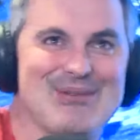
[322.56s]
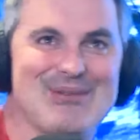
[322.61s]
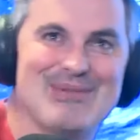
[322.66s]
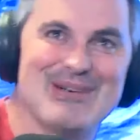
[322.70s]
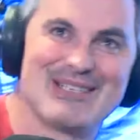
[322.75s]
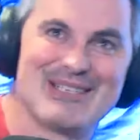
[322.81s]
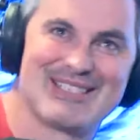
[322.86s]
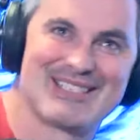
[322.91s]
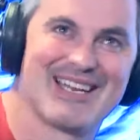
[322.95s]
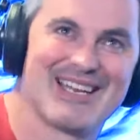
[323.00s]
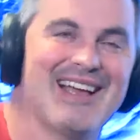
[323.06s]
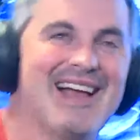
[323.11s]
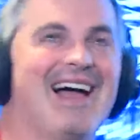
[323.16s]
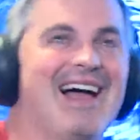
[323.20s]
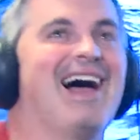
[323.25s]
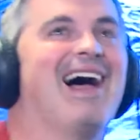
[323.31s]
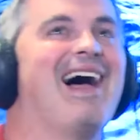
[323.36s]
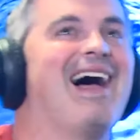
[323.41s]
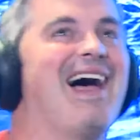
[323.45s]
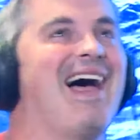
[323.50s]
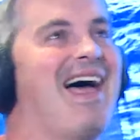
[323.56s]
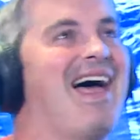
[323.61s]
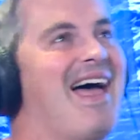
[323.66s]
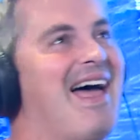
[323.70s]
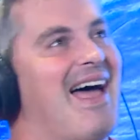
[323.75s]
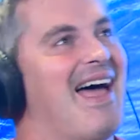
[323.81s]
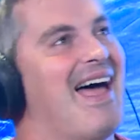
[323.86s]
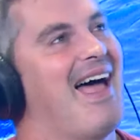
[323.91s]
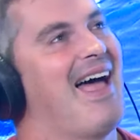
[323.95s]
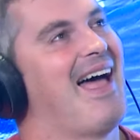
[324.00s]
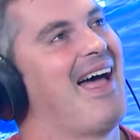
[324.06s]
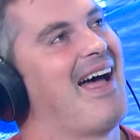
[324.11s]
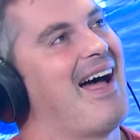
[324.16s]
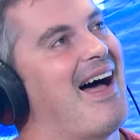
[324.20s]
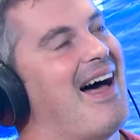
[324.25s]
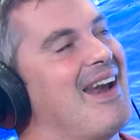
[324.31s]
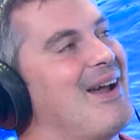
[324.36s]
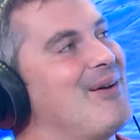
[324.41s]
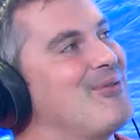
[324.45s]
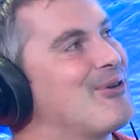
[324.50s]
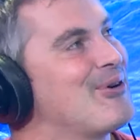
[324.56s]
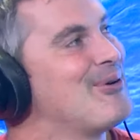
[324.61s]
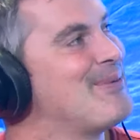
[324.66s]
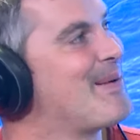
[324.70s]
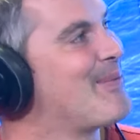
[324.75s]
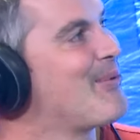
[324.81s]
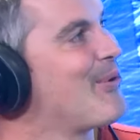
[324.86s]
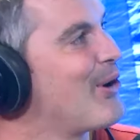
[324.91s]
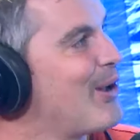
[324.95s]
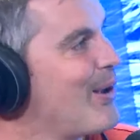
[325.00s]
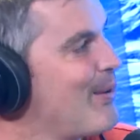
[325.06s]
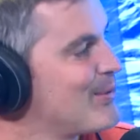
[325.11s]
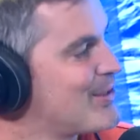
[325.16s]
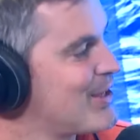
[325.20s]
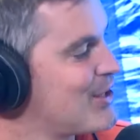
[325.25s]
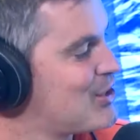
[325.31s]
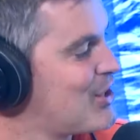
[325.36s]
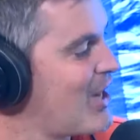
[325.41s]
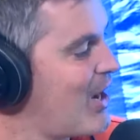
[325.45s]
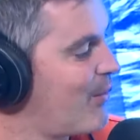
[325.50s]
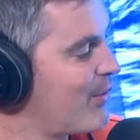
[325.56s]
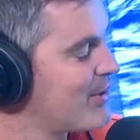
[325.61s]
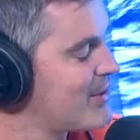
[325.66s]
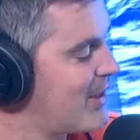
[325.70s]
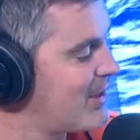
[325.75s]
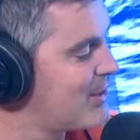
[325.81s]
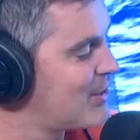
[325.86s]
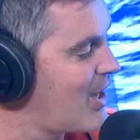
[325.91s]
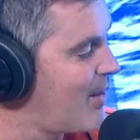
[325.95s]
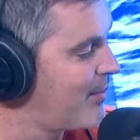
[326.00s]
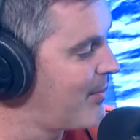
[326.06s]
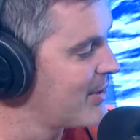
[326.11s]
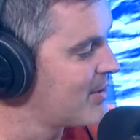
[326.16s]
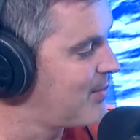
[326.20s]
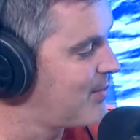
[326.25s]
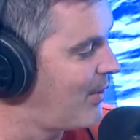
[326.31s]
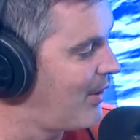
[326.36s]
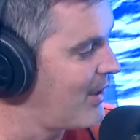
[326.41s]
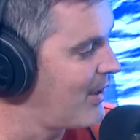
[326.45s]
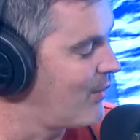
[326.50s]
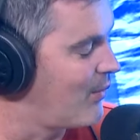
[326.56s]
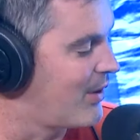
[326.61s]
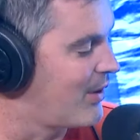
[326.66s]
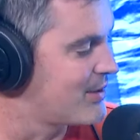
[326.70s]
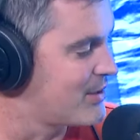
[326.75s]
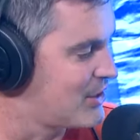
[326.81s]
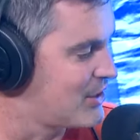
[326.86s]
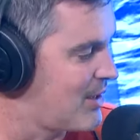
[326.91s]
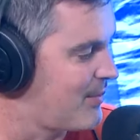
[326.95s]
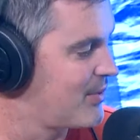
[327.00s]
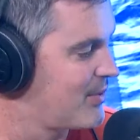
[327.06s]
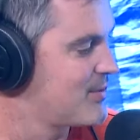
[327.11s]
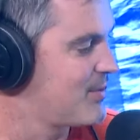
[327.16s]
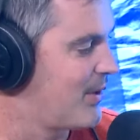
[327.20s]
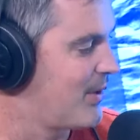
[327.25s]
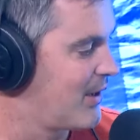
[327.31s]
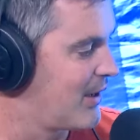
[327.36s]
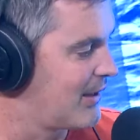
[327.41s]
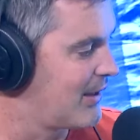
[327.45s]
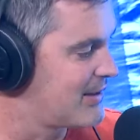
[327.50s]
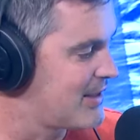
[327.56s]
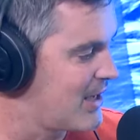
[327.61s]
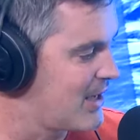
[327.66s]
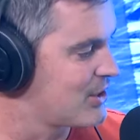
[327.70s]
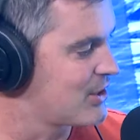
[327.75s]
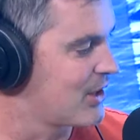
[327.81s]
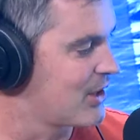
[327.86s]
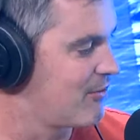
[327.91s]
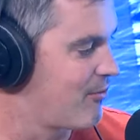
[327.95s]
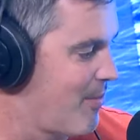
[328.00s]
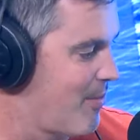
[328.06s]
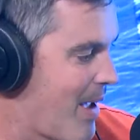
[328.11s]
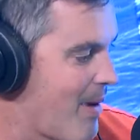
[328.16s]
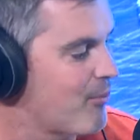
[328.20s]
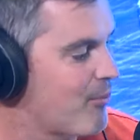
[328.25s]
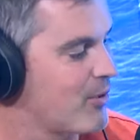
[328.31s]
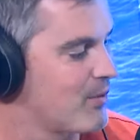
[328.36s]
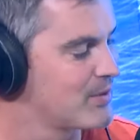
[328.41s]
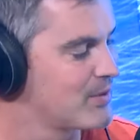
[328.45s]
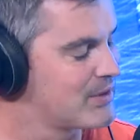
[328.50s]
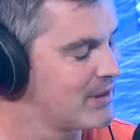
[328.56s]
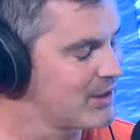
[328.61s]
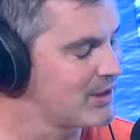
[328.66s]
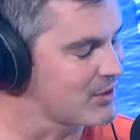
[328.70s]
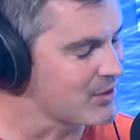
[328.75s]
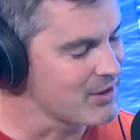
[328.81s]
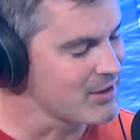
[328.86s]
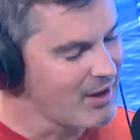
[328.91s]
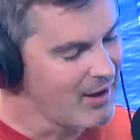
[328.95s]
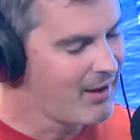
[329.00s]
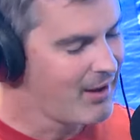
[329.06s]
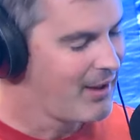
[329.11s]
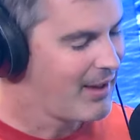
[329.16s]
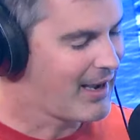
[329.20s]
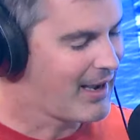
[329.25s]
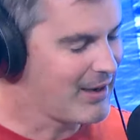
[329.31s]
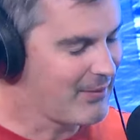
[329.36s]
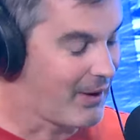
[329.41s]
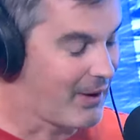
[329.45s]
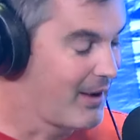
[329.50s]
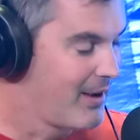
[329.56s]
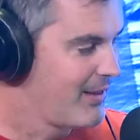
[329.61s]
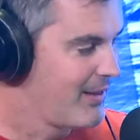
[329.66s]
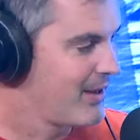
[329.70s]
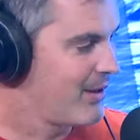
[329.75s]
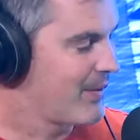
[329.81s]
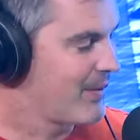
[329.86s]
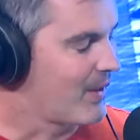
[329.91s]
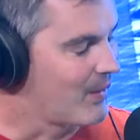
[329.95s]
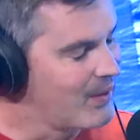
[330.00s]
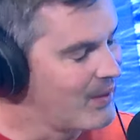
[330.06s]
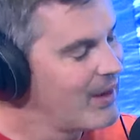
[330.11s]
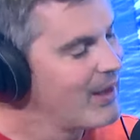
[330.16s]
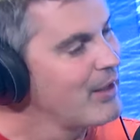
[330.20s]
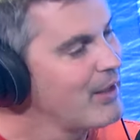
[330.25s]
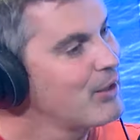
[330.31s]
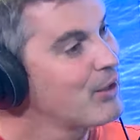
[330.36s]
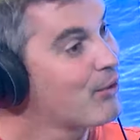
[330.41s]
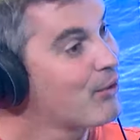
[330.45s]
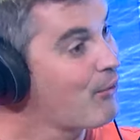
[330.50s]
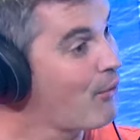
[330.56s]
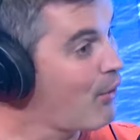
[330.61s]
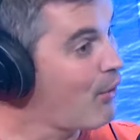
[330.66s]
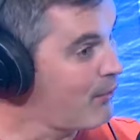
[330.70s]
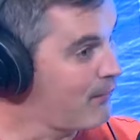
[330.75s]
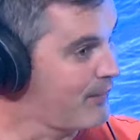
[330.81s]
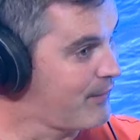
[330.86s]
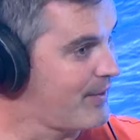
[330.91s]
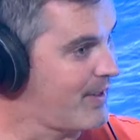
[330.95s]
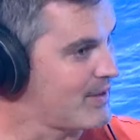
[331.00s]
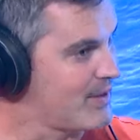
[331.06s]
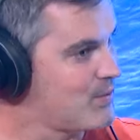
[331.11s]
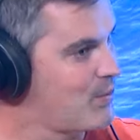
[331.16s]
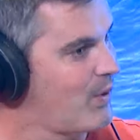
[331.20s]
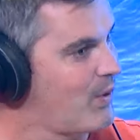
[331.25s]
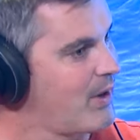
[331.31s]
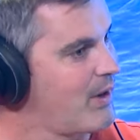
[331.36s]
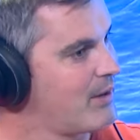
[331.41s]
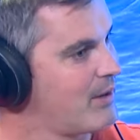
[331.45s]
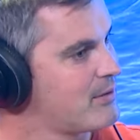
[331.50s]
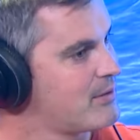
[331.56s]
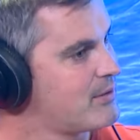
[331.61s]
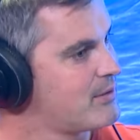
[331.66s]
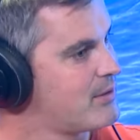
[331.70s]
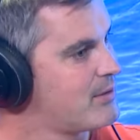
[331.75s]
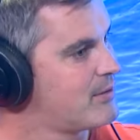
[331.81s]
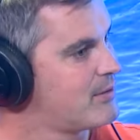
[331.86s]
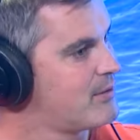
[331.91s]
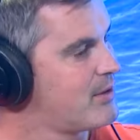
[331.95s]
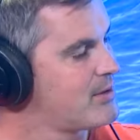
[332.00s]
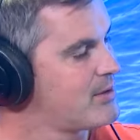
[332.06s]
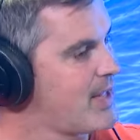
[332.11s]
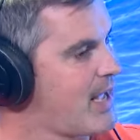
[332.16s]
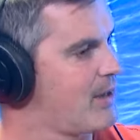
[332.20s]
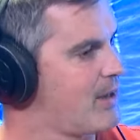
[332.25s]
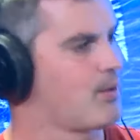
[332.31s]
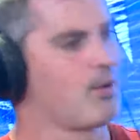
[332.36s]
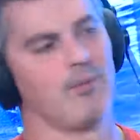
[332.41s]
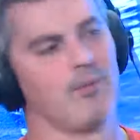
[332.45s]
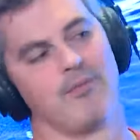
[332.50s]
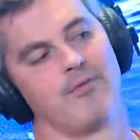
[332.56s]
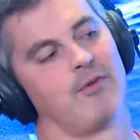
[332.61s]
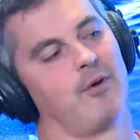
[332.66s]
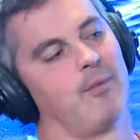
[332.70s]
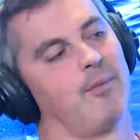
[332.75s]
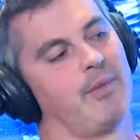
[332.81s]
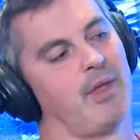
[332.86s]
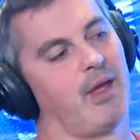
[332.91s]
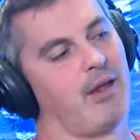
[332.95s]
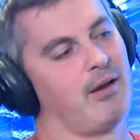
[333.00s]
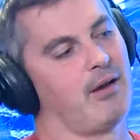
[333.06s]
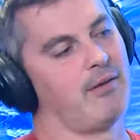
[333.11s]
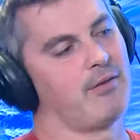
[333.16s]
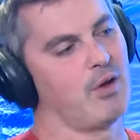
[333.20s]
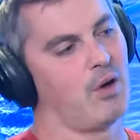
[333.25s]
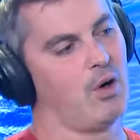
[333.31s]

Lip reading: much. And I'm trying to remember what it was. Was it a shepherd's pie? It was a shepherd's pie in a dish. I can remember. It was delicious. Anyway, there we go. Your graw for this. Where does that come from then? Have you